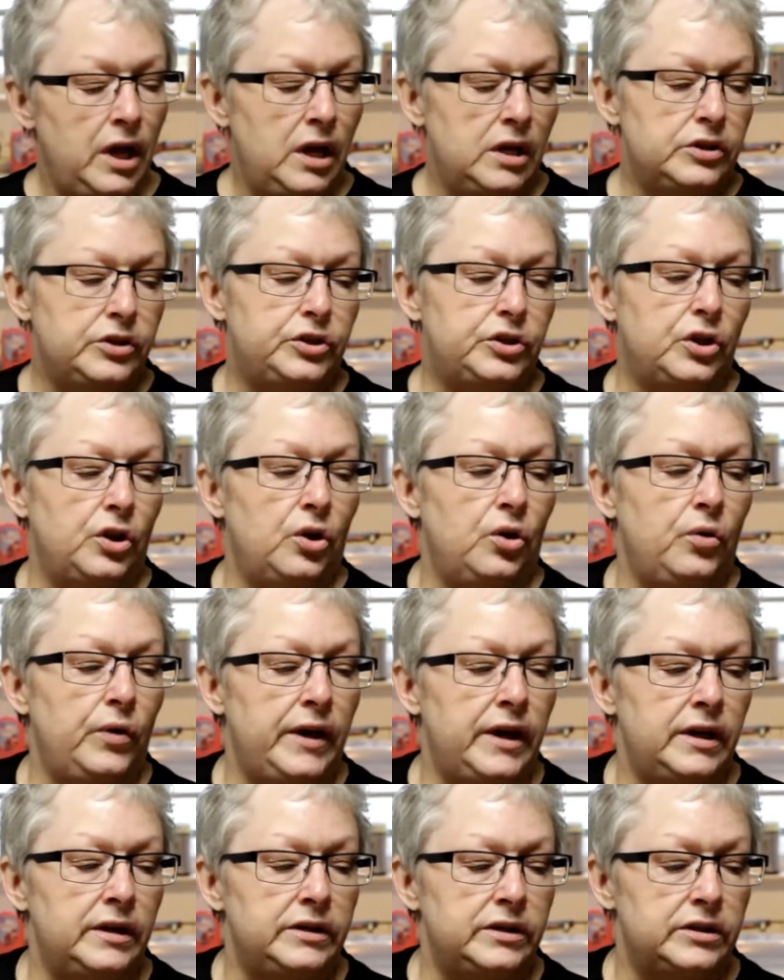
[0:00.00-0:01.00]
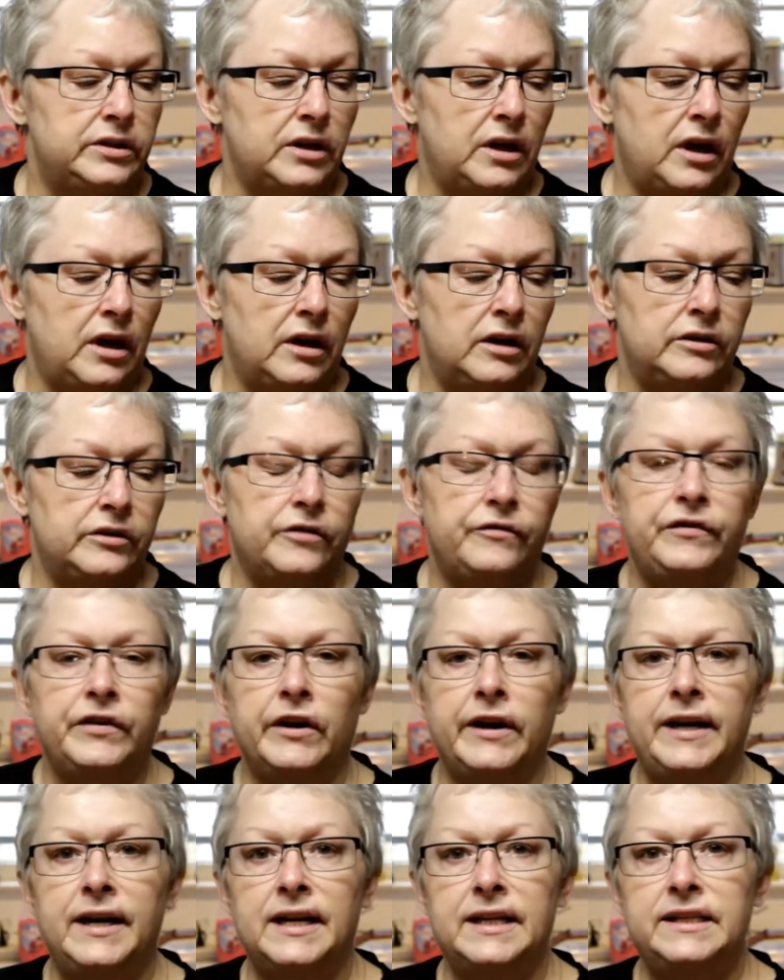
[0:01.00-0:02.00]
So it's a
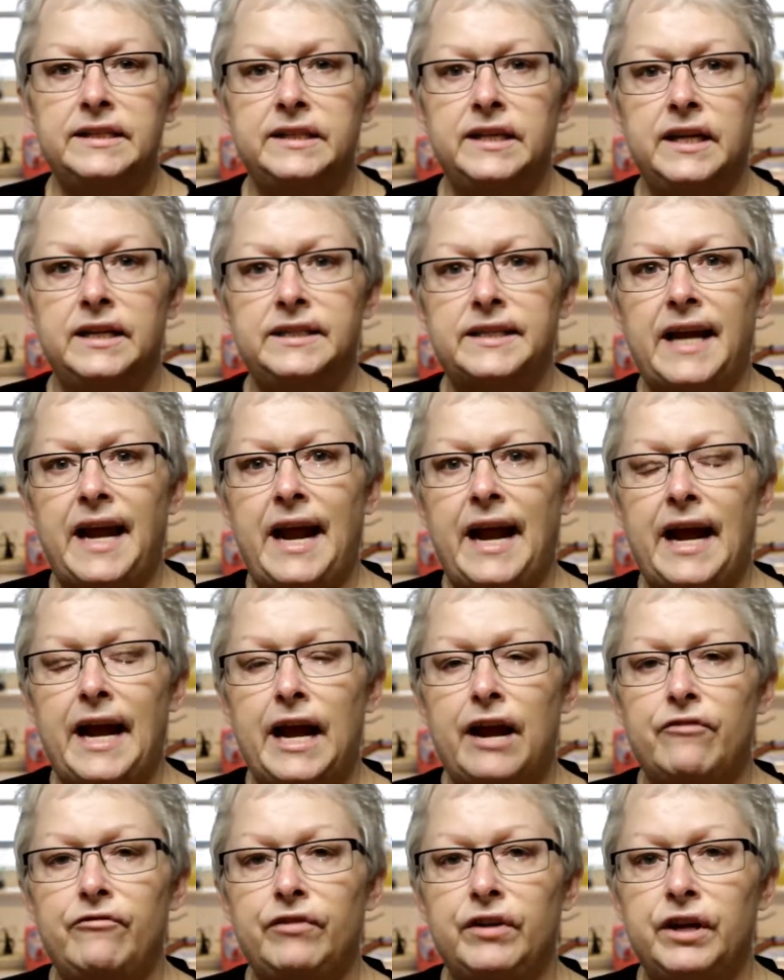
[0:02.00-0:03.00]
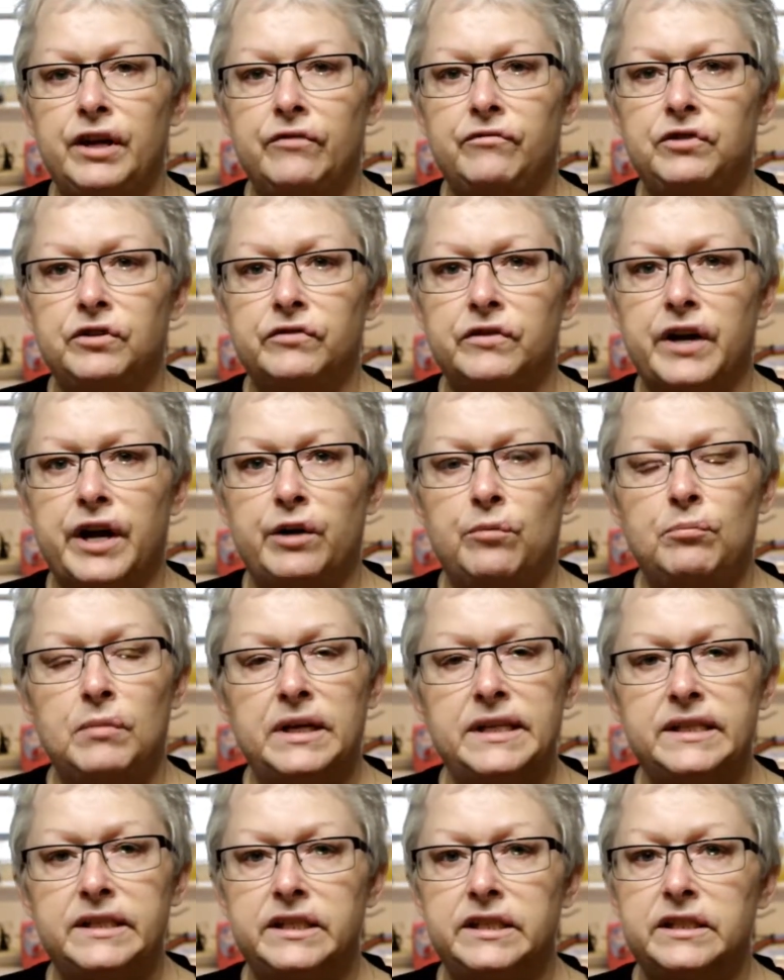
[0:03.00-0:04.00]
very nice thing to have if you've got a
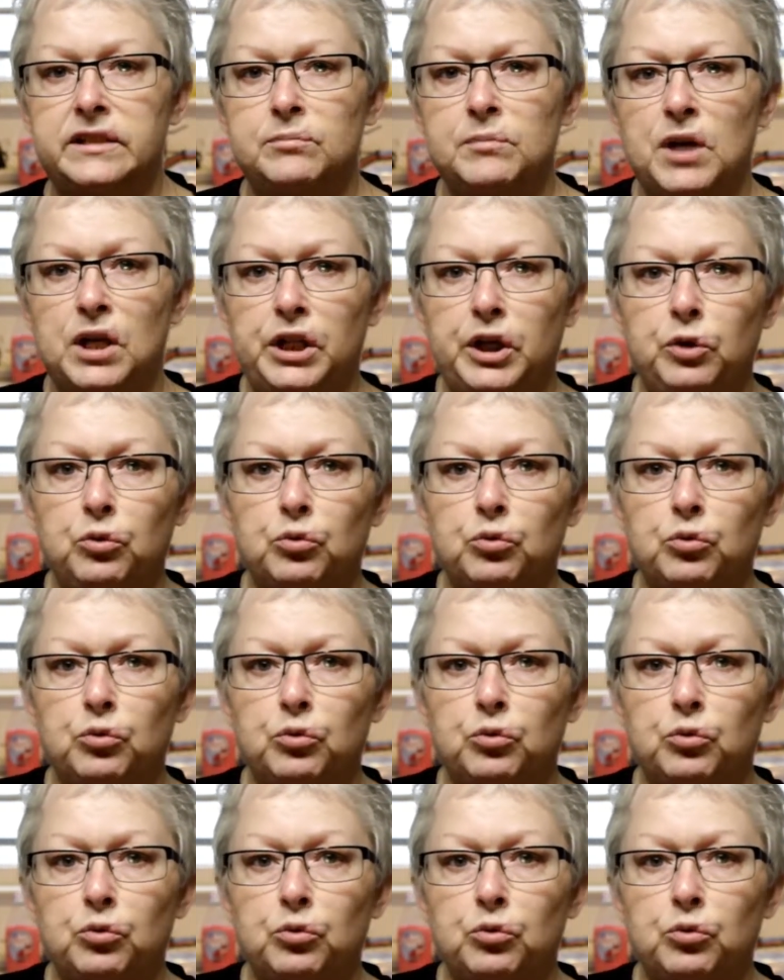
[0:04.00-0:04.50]
musty smelling